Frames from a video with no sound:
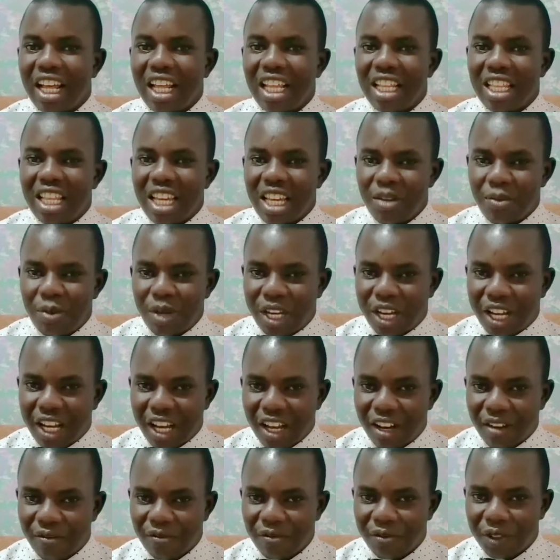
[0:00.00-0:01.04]
they
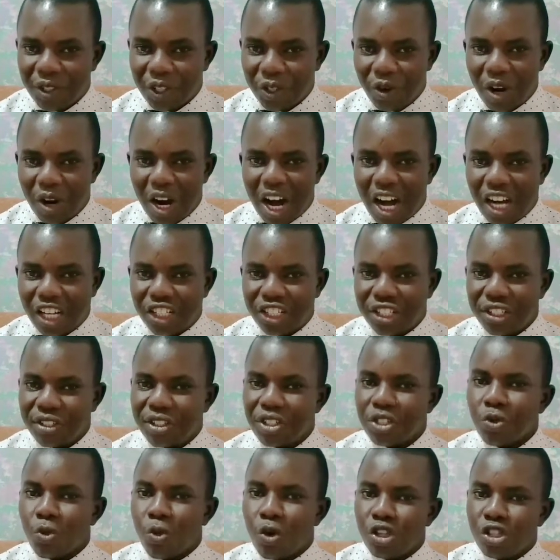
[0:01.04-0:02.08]
become your
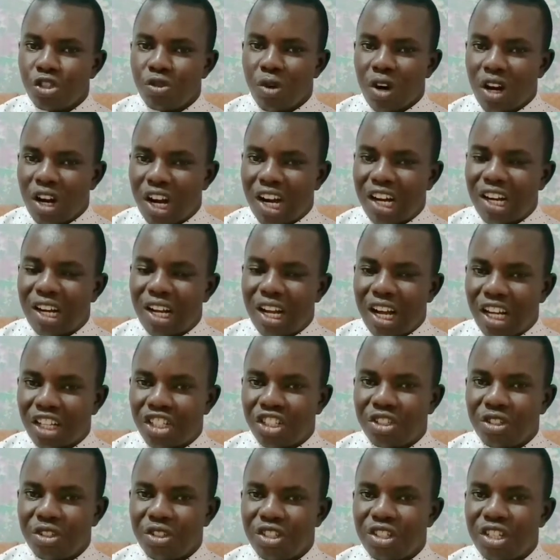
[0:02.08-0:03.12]
actions. Watch your
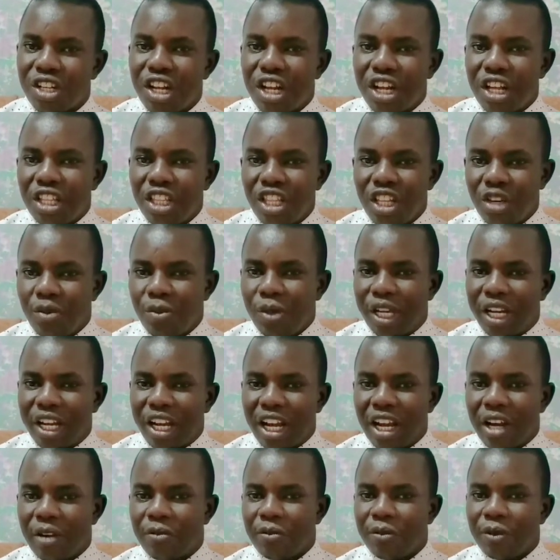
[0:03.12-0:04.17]
actions, they
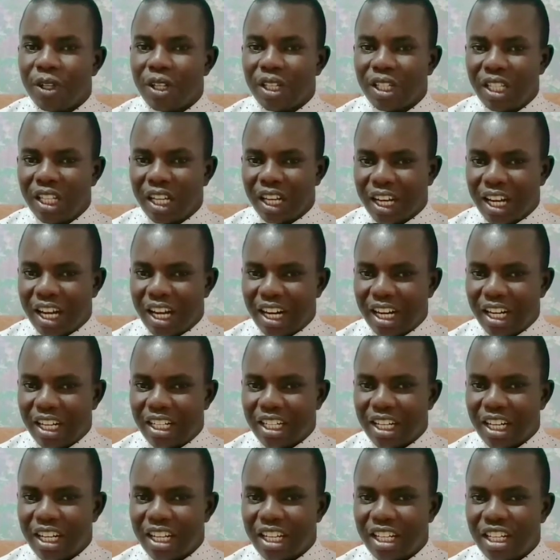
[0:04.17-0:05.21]
become the
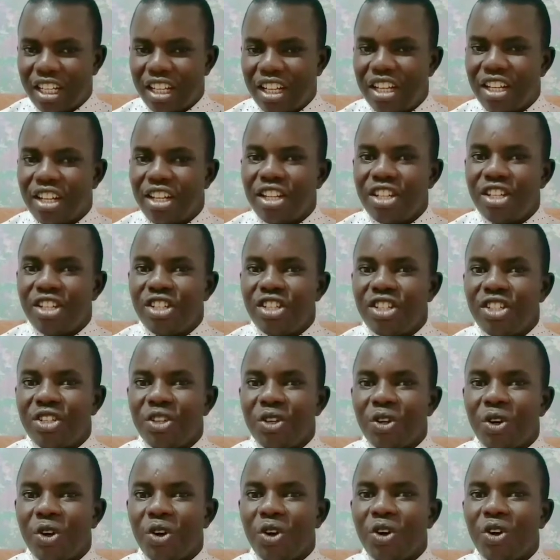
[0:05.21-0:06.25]
character.
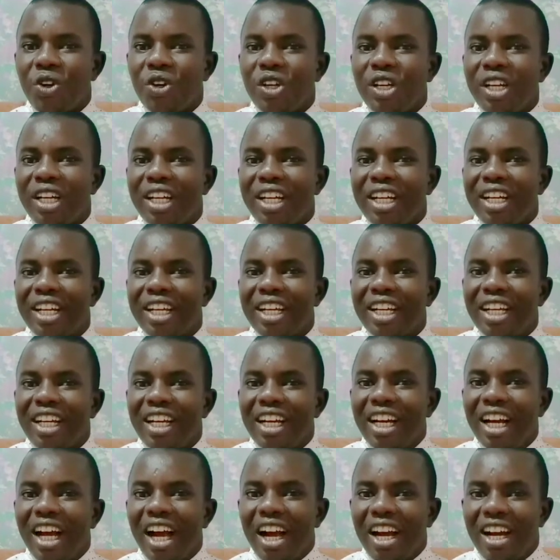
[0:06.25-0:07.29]
So
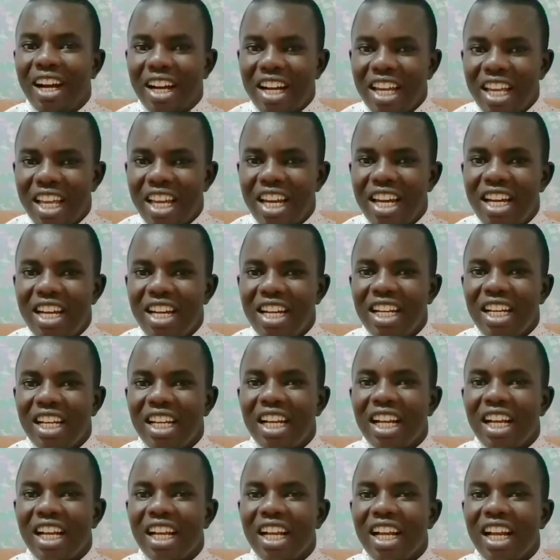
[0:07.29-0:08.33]
greed
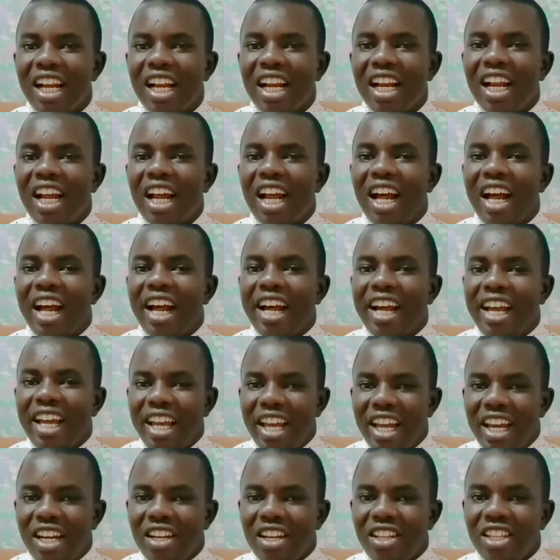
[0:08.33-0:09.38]

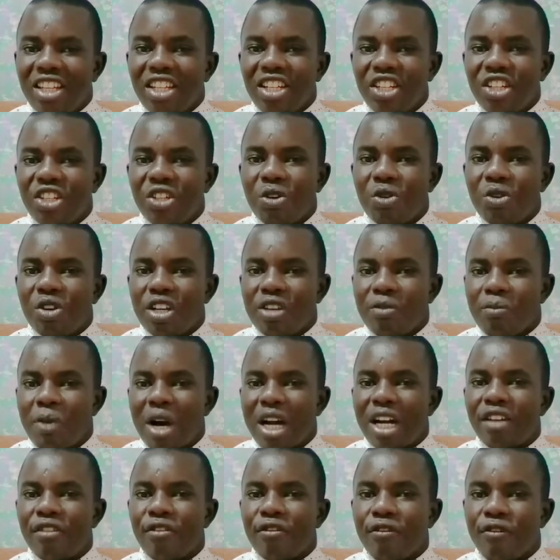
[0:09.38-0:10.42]
in this story
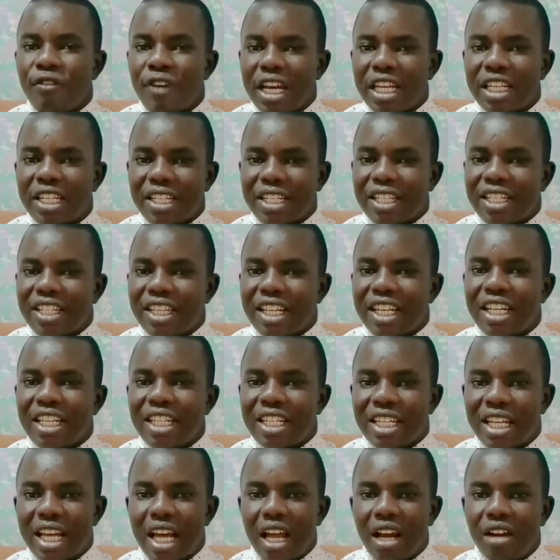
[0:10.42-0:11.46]
manifests
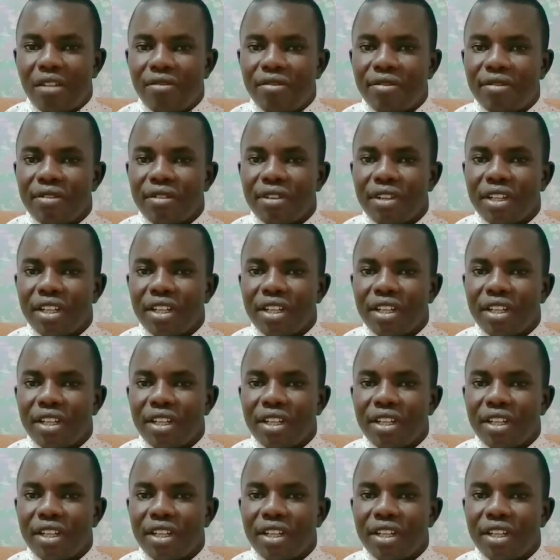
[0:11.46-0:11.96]
itself